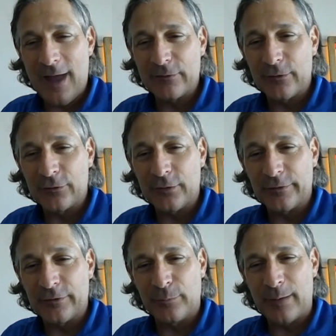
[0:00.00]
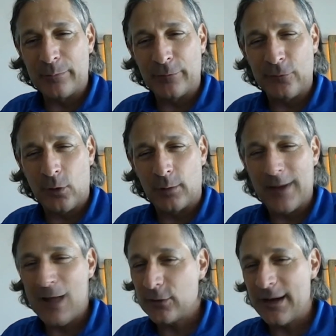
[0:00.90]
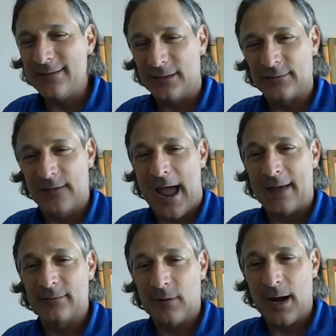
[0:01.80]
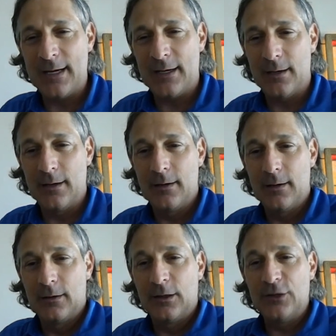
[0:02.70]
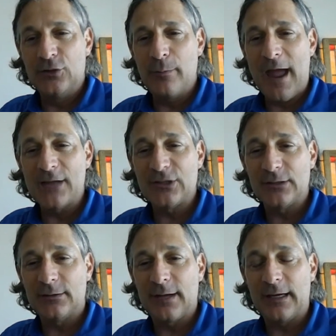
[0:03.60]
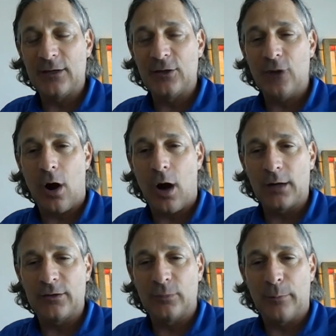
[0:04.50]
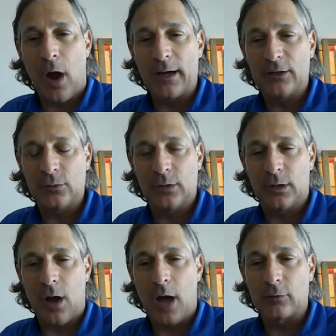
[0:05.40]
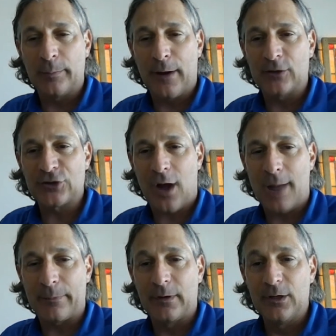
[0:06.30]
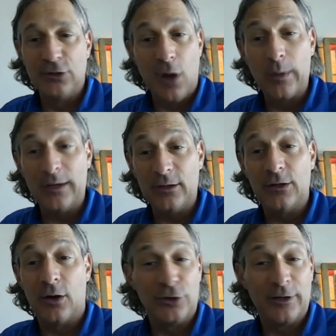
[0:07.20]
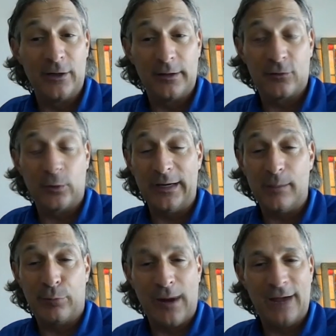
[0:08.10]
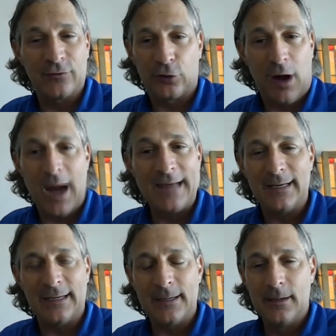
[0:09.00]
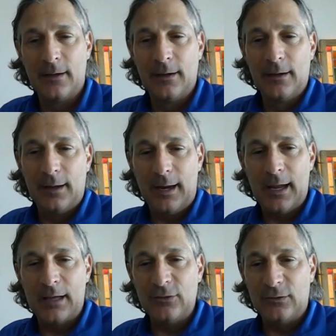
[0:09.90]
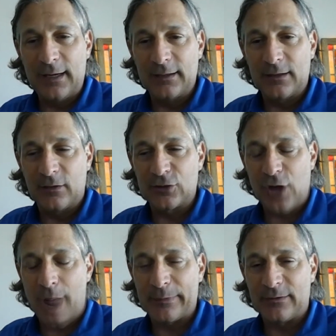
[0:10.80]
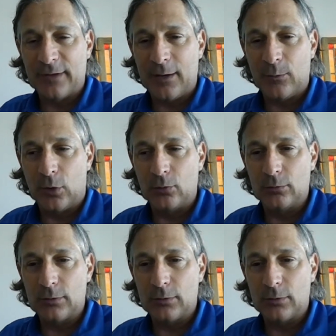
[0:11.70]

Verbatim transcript: until after the service has been performed. How crazy is that, right? Yeah. Could you imagine taking your car to a body, to an auto repair shop, knowing you know you're hearing squeaky brakes or grinding, and you take it into the shop and say,